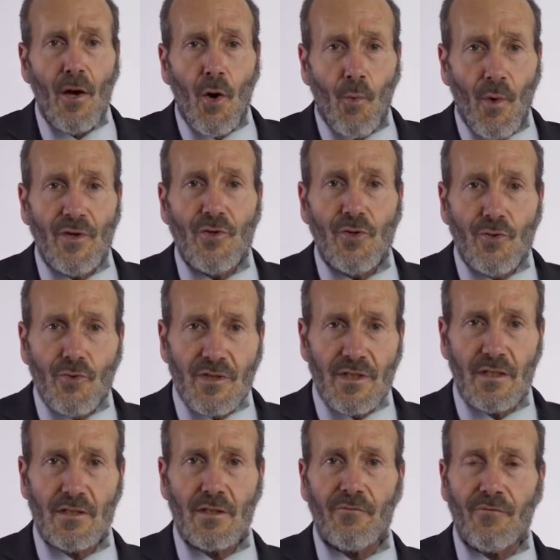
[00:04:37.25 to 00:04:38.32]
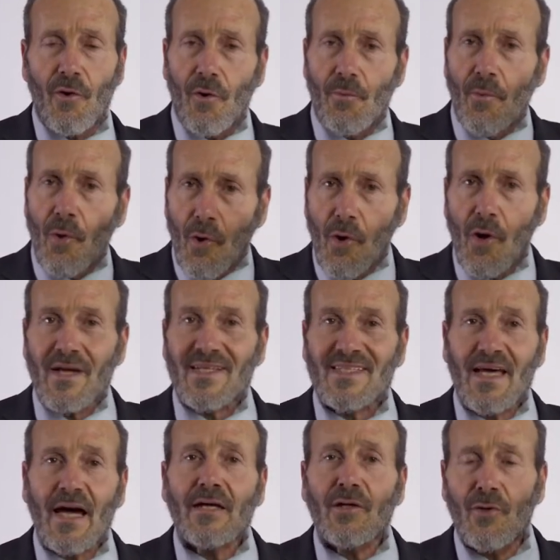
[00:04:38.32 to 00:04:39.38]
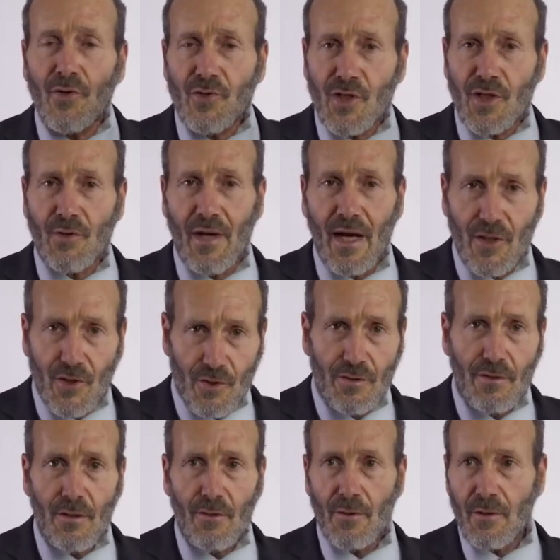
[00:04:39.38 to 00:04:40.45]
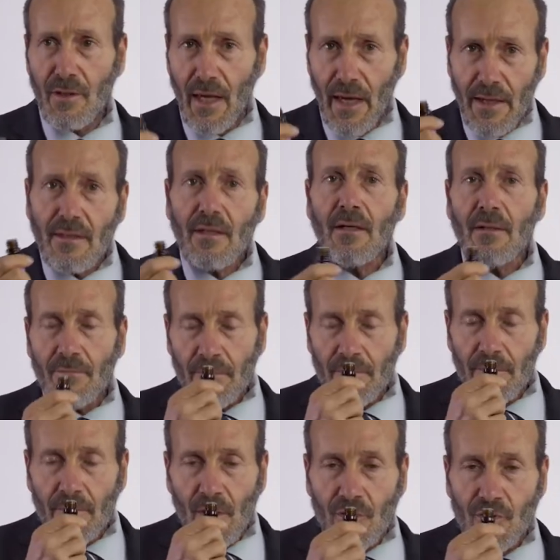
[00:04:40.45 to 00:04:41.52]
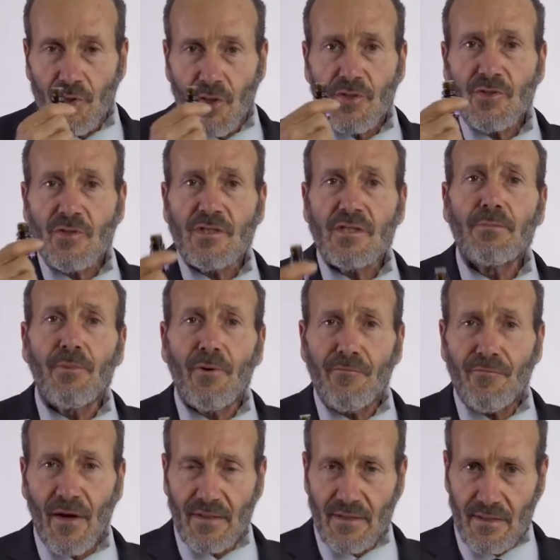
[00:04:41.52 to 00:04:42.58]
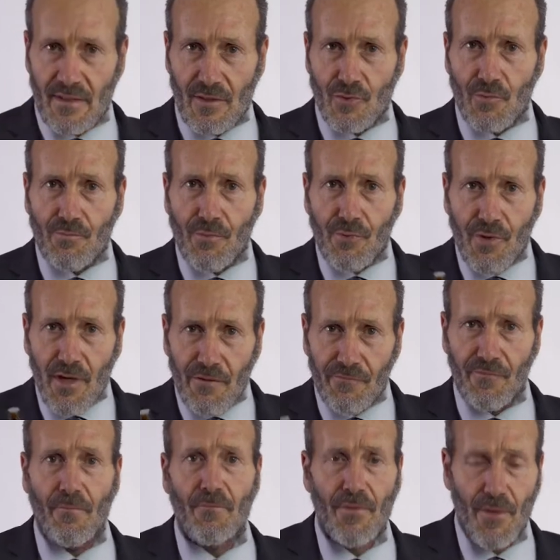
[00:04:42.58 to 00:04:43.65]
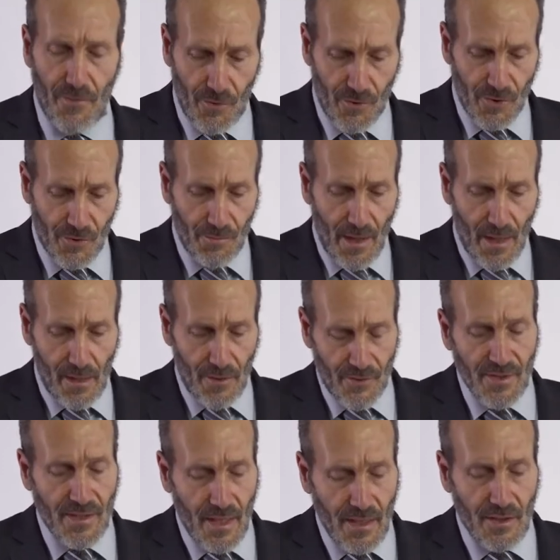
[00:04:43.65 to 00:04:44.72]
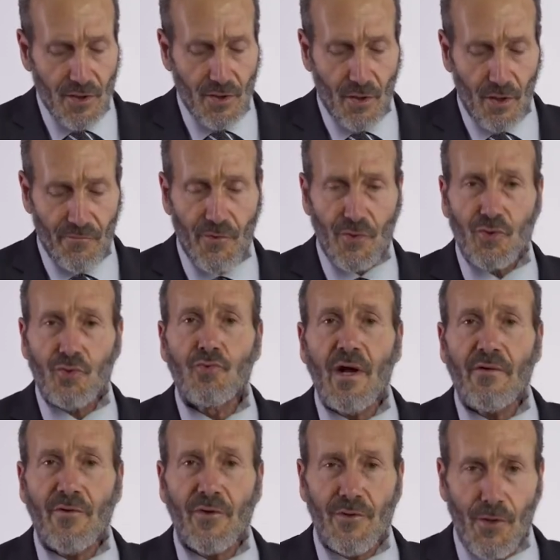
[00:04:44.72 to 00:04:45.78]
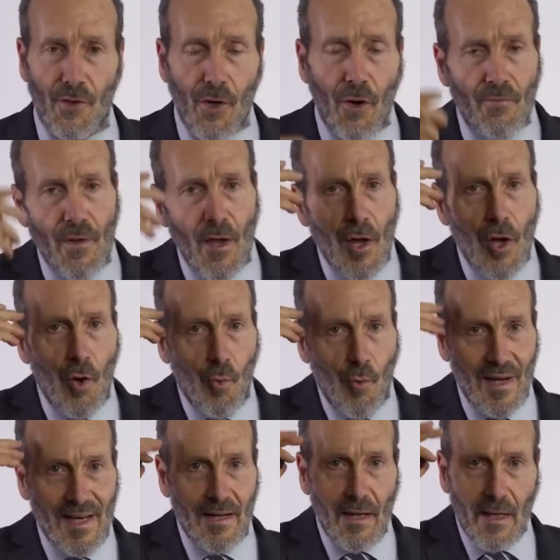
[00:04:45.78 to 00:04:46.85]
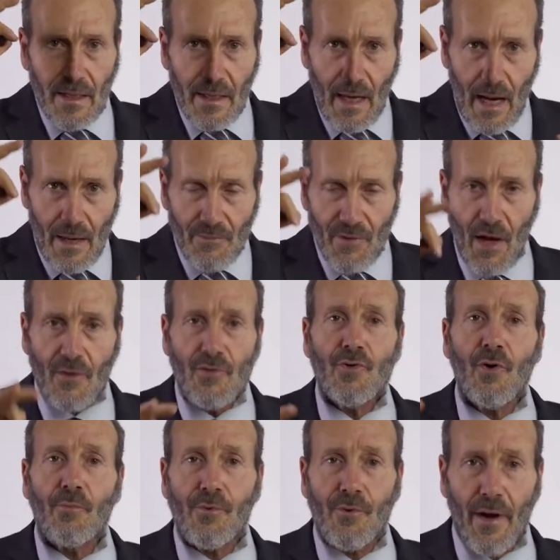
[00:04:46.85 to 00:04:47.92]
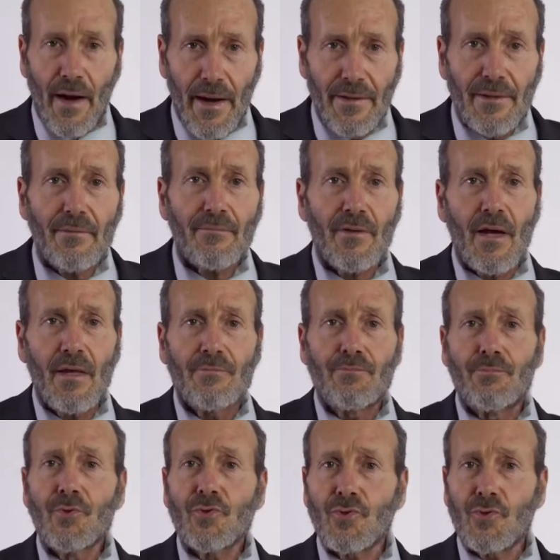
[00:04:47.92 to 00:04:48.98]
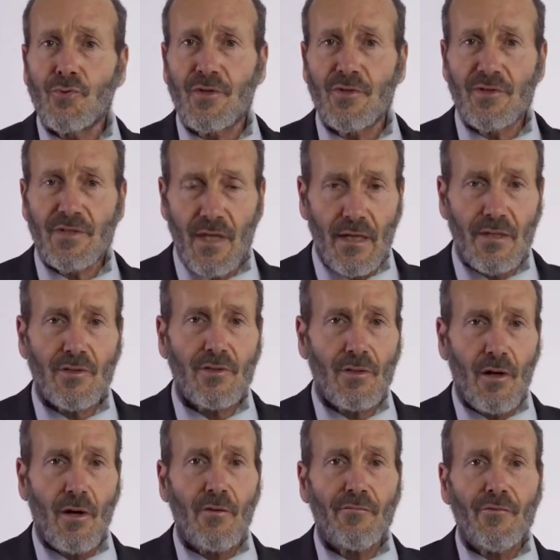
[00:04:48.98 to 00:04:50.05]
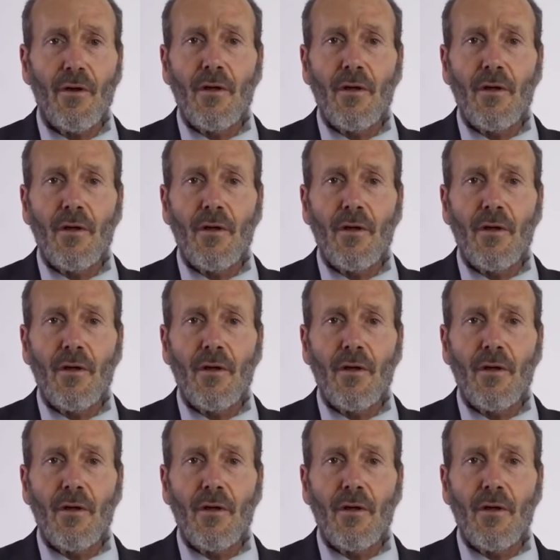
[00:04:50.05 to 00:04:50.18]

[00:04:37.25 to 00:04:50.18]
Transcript: When you use it for a more psychological action, again, just the simple fact that you breathe the smell, the scent of the true lavender will calm down your brain and put you in a state of